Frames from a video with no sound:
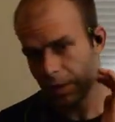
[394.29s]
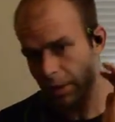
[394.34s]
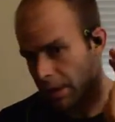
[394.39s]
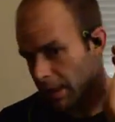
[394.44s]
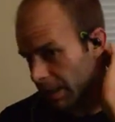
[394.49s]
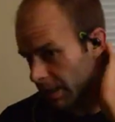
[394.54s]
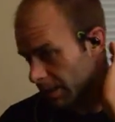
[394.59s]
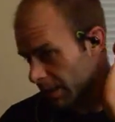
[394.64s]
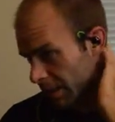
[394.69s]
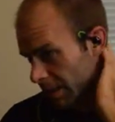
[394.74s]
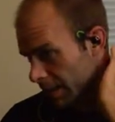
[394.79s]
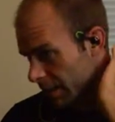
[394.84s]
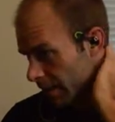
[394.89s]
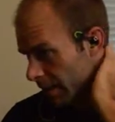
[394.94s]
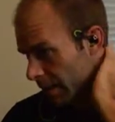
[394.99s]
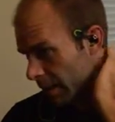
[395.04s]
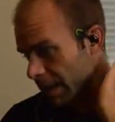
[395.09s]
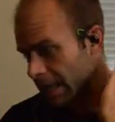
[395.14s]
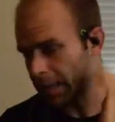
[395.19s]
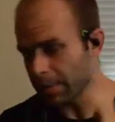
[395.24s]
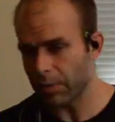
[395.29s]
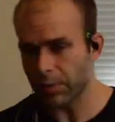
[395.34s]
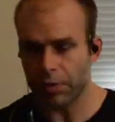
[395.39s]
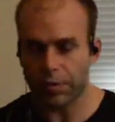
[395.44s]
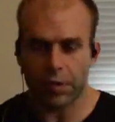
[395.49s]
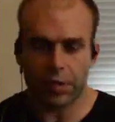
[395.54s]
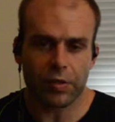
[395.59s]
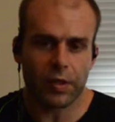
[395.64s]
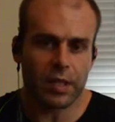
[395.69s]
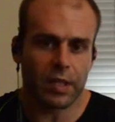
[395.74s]
as the cable's
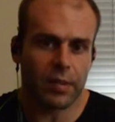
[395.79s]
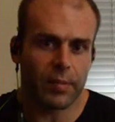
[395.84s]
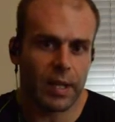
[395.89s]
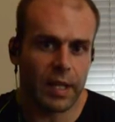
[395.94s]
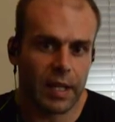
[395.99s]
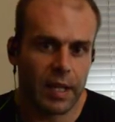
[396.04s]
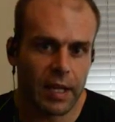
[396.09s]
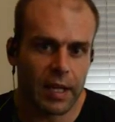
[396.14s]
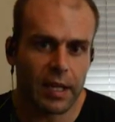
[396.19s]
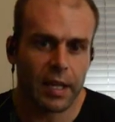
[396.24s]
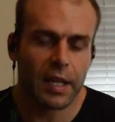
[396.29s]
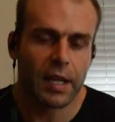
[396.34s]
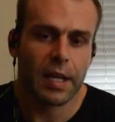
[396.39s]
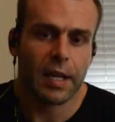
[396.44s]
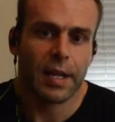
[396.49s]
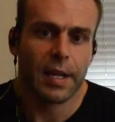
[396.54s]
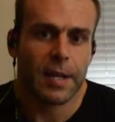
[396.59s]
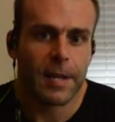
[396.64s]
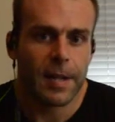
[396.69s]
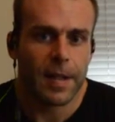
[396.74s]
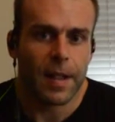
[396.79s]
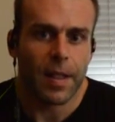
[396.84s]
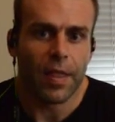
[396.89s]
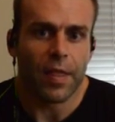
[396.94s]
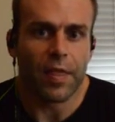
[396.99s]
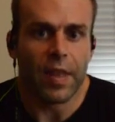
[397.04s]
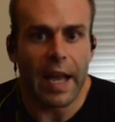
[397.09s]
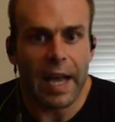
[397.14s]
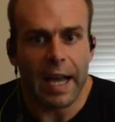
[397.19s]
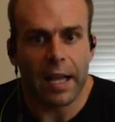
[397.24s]
restricting my neck.
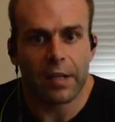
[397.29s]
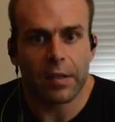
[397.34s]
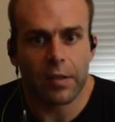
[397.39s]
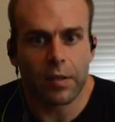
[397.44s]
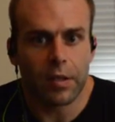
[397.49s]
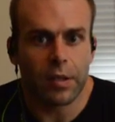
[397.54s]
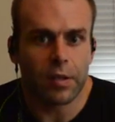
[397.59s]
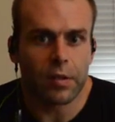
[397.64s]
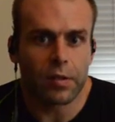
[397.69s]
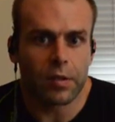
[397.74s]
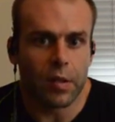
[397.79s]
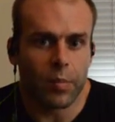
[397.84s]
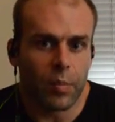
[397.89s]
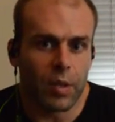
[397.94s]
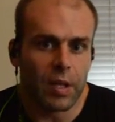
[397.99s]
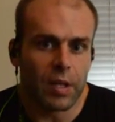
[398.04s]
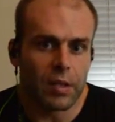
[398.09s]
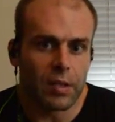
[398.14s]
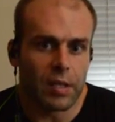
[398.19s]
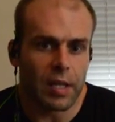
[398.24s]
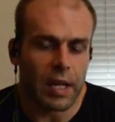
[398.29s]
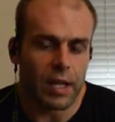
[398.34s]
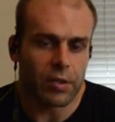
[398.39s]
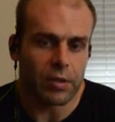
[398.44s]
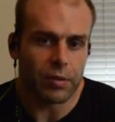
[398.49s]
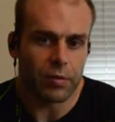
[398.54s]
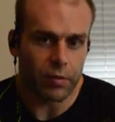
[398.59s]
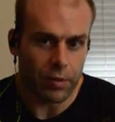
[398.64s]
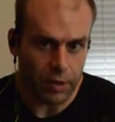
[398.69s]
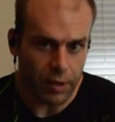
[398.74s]
That to me is
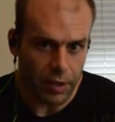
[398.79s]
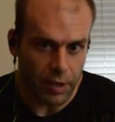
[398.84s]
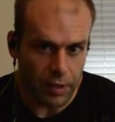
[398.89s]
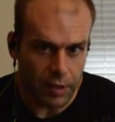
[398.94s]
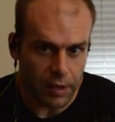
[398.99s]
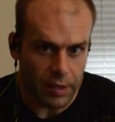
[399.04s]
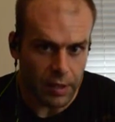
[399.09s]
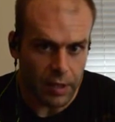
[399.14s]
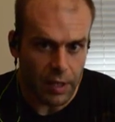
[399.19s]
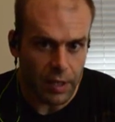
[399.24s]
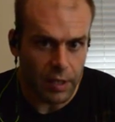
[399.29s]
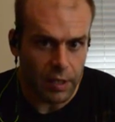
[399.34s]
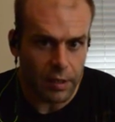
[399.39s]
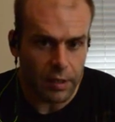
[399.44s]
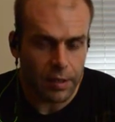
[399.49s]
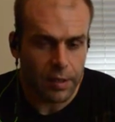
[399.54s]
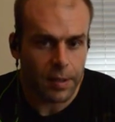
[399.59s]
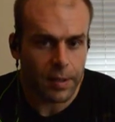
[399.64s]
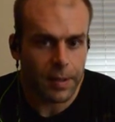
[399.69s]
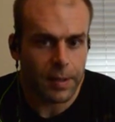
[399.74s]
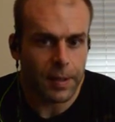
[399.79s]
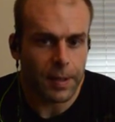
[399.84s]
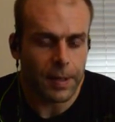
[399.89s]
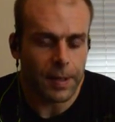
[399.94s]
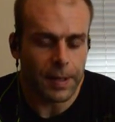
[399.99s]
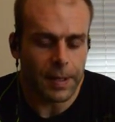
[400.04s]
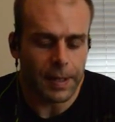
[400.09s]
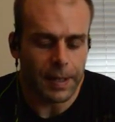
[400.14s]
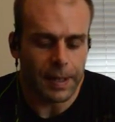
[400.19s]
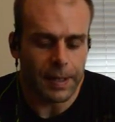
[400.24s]
actually really irritating,
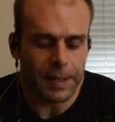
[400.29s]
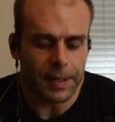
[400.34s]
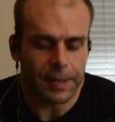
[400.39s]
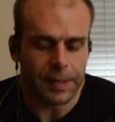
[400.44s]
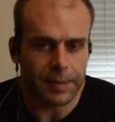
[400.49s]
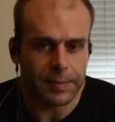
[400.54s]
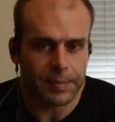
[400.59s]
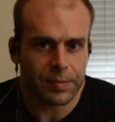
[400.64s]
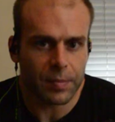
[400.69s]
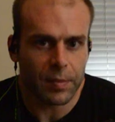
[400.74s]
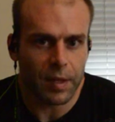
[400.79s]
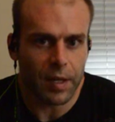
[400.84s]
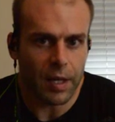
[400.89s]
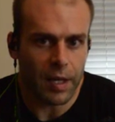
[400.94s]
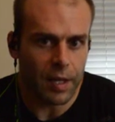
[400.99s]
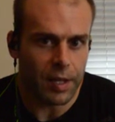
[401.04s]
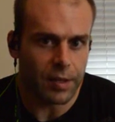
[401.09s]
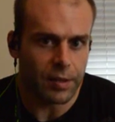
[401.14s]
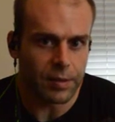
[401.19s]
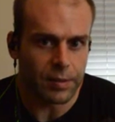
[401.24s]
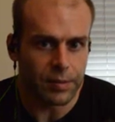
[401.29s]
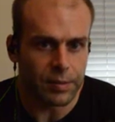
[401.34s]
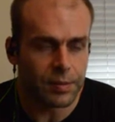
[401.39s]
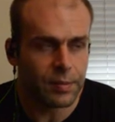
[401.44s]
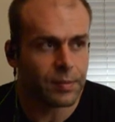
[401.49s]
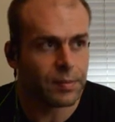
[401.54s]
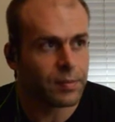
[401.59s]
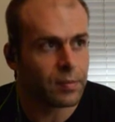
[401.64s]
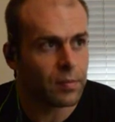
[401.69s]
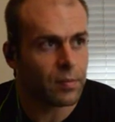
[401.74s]
and
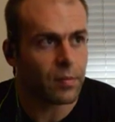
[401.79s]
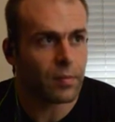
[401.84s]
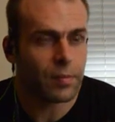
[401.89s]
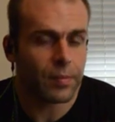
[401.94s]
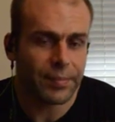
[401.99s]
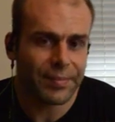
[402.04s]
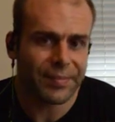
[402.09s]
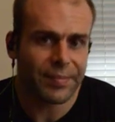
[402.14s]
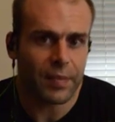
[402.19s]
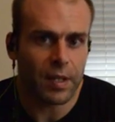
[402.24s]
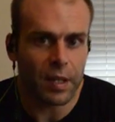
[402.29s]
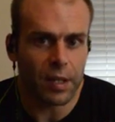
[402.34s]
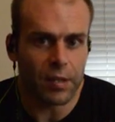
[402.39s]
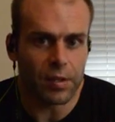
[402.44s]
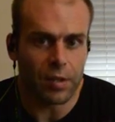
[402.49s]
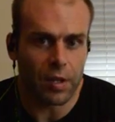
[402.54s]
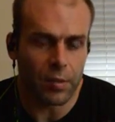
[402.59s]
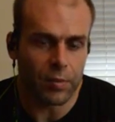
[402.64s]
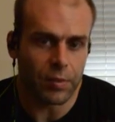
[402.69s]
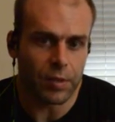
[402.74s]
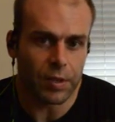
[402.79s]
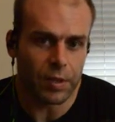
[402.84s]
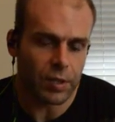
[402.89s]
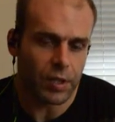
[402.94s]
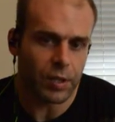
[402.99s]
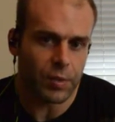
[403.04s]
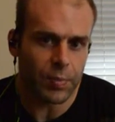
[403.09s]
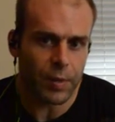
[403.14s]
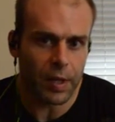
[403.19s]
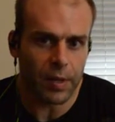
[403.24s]

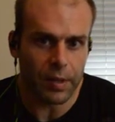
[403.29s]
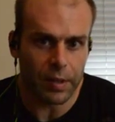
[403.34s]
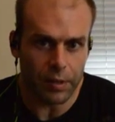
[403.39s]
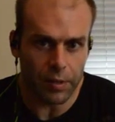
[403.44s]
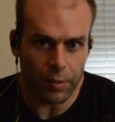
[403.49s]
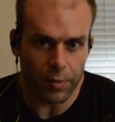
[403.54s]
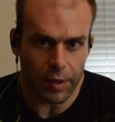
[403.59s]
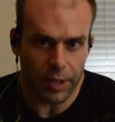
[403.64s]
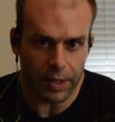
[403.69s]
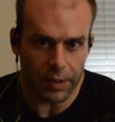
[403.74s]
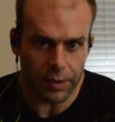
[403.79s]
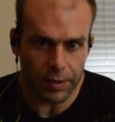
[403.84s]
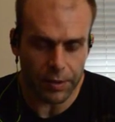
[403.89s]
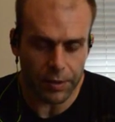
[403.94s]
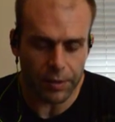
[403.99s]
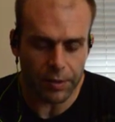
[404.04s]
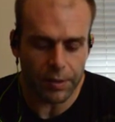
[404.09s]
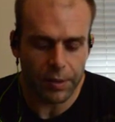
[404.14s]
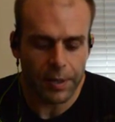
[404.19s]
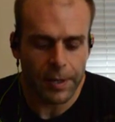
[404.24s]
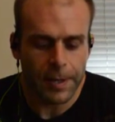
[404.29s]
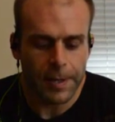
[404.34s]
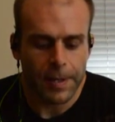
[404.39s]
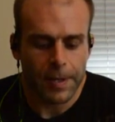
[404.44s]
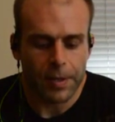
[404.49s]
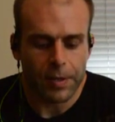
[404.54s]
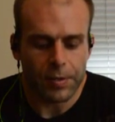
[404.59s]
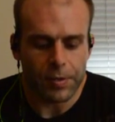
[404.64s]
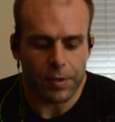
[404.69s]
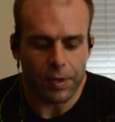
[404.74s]
it's probably a deal breaker too.
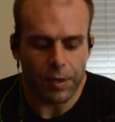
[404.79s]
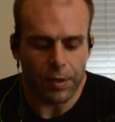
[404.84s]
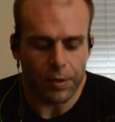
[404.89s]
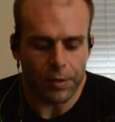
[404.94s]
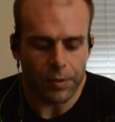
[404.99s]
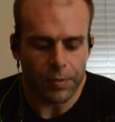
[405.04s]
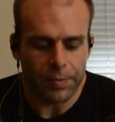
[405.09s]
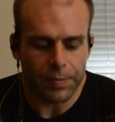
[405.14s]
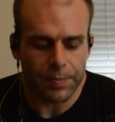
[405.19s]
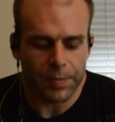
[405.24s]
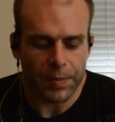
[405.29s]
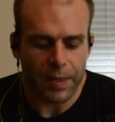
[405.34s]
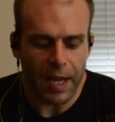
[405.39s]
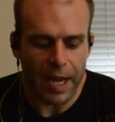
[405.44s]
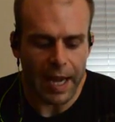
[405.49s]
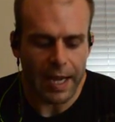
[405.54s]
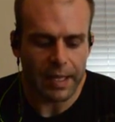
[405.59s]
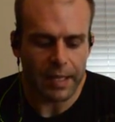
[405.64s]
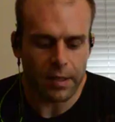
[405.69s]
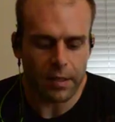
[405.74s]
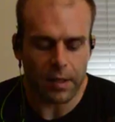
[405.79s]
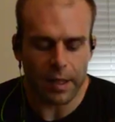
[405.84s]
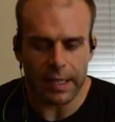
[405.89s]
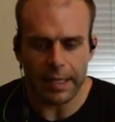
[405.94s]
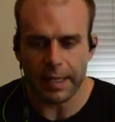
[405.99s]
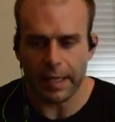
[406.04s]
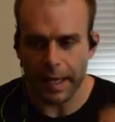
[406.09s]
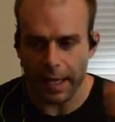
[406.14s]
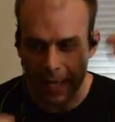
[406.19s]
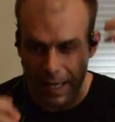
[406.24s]
So I didn't
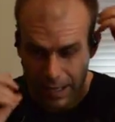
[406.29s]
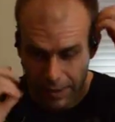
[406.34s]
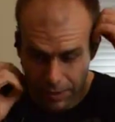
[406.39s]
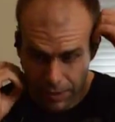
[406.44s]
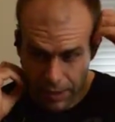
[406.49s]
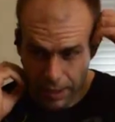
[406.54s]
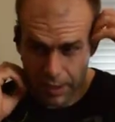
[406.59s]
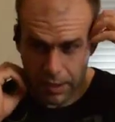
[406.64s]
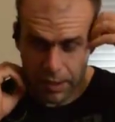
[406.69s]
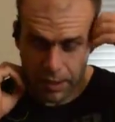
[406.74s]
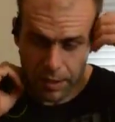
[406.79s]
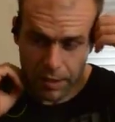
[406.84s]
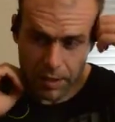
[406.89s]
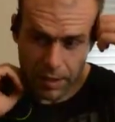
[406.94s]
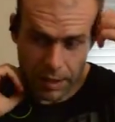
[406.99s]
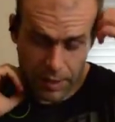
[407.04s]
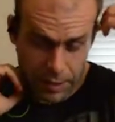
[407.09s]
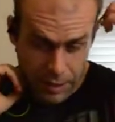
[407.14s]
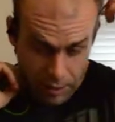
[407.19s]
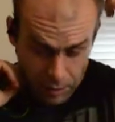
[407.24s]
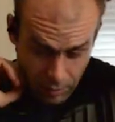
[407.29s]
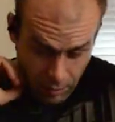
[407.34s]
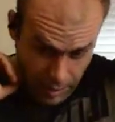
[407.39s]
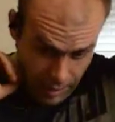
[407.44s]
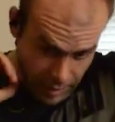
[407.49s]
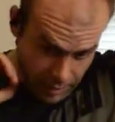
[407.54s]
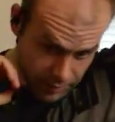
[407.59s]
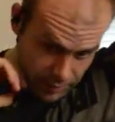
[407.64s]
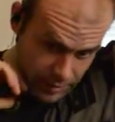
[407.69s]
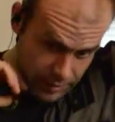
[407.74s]
like that. I think a
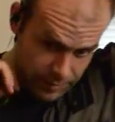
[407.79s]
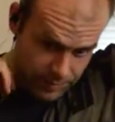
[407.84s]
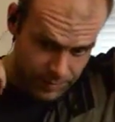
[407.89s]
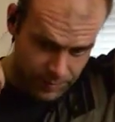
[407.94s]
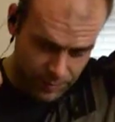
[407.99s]
lot of it,